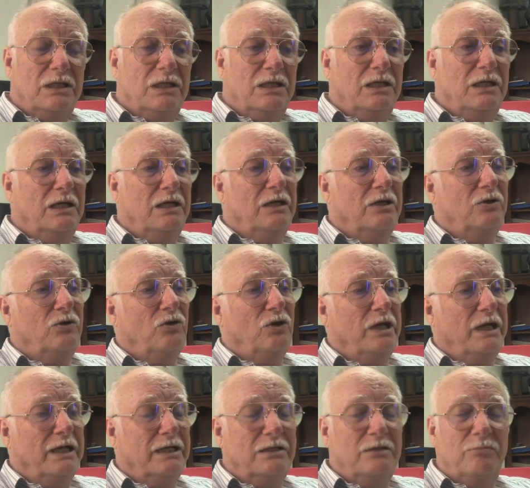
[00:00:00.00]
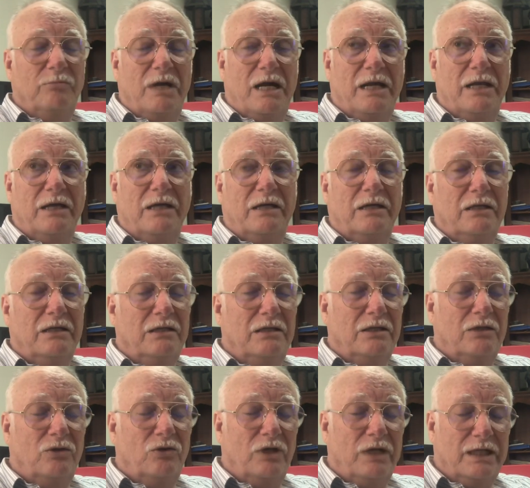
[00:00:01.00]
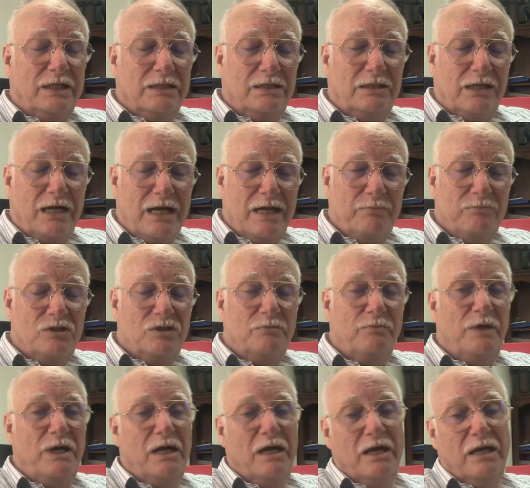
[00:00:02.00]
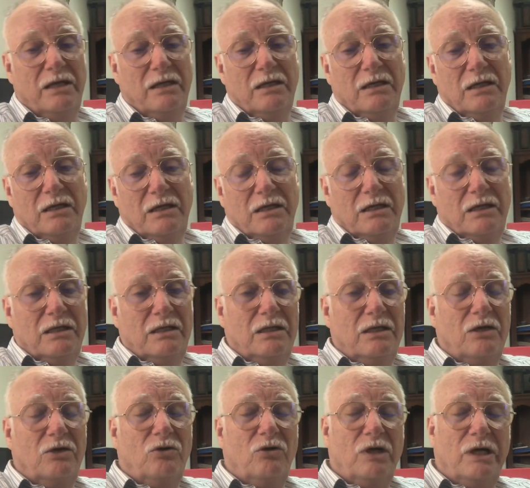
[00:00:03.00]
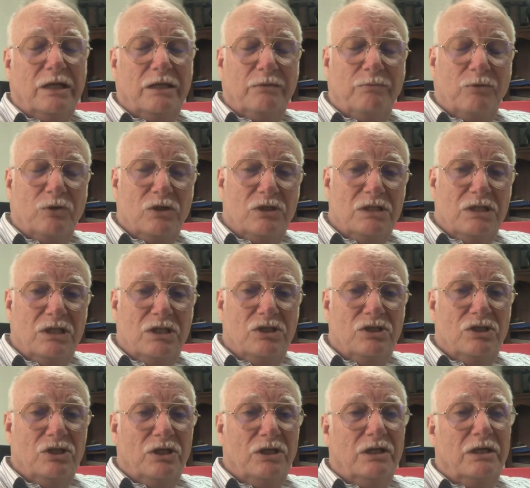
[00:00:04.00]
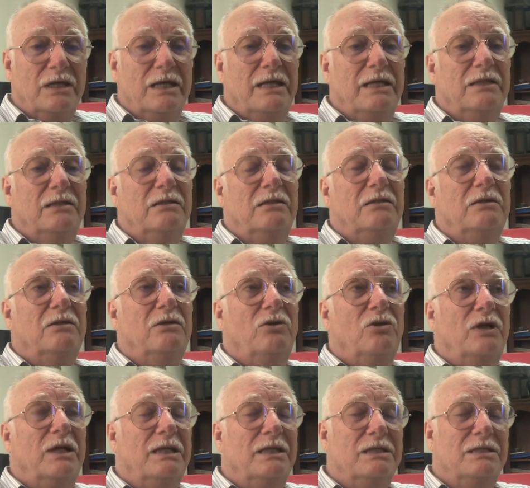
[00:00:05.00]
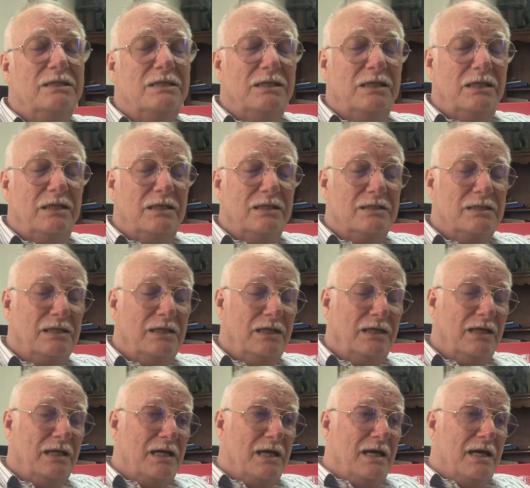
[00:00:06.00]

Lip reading: in a correct manner, in the correct time span, in the correct procedure, and look at it seriously.